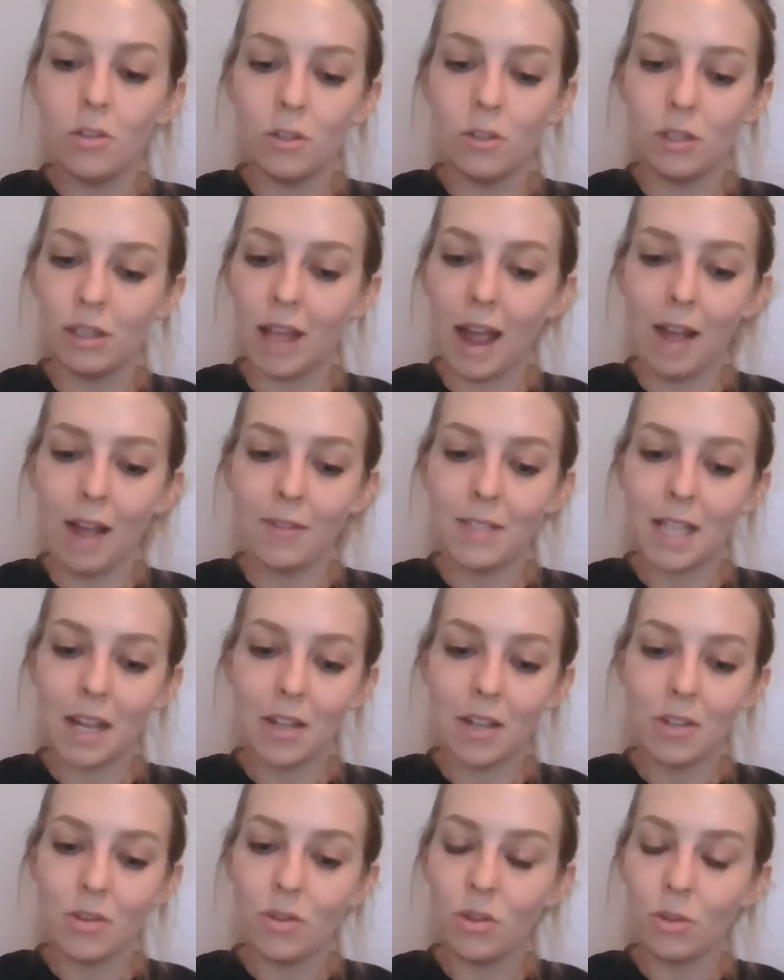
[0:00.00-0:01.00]
who laughs
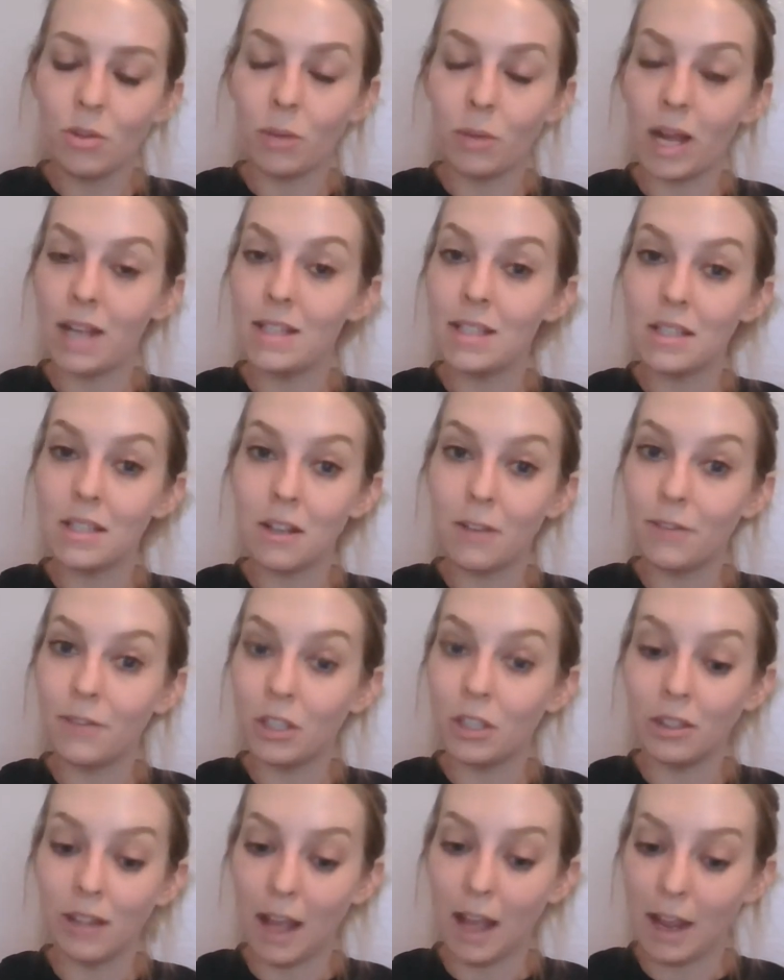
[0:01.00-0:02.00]
at you the rest of
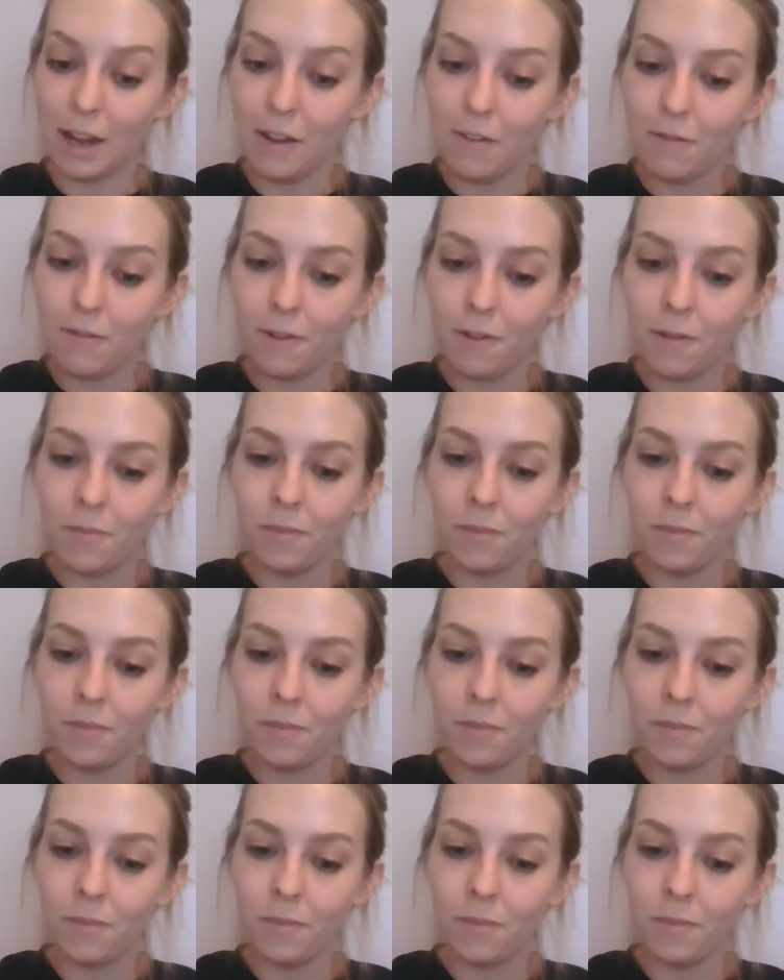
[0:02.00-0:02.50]
your life?"